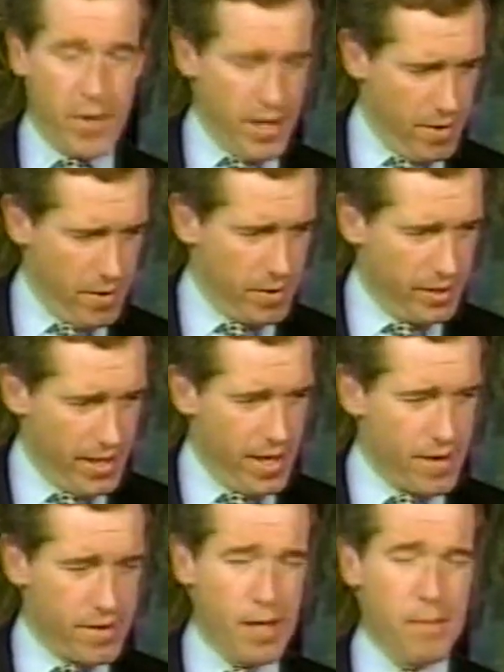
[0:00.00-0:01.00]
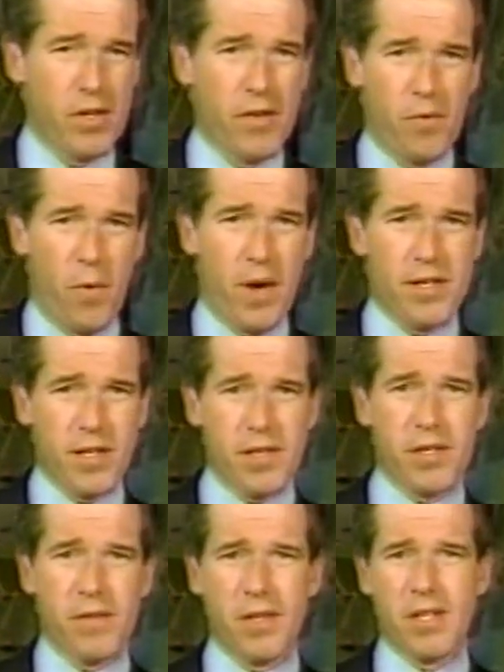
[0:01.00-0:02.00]
We heard there some of the voices
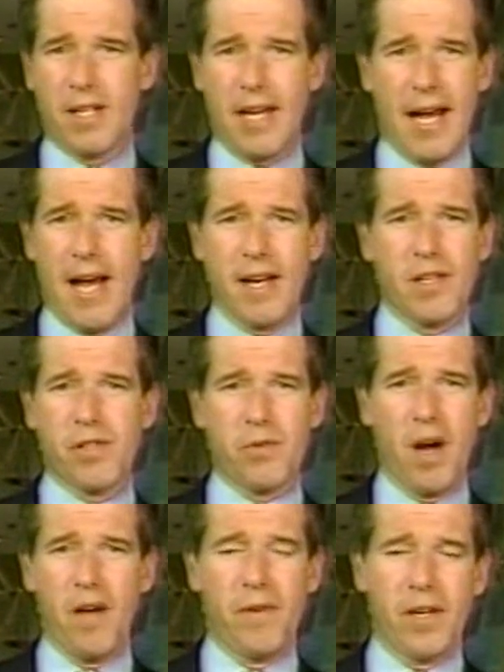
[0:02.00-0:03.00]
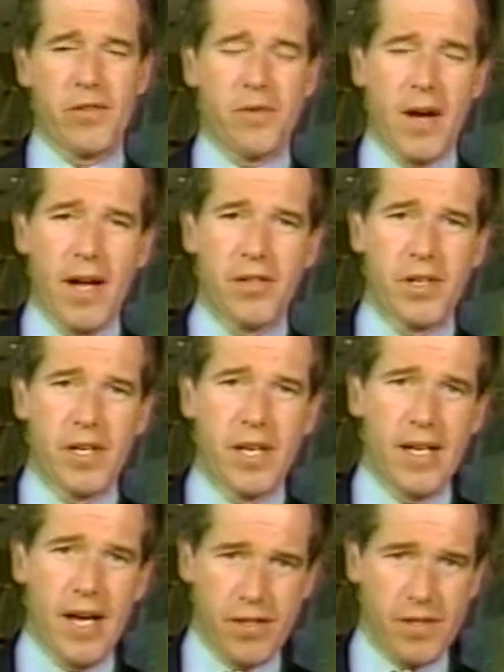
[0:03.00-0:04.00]
of this catastrophic tragedy
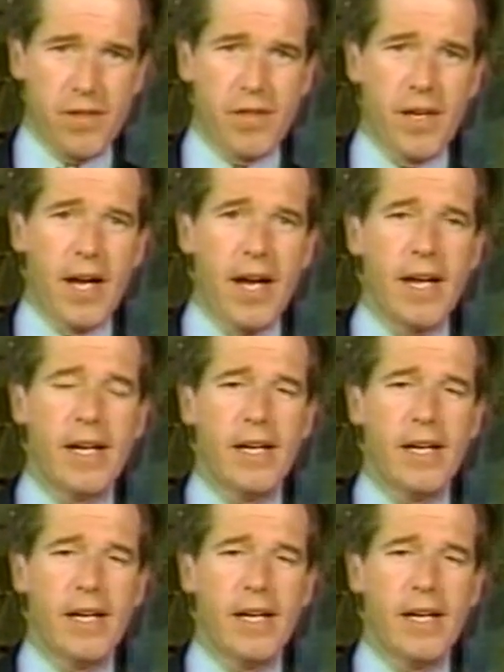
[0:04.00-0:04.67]
yesterday.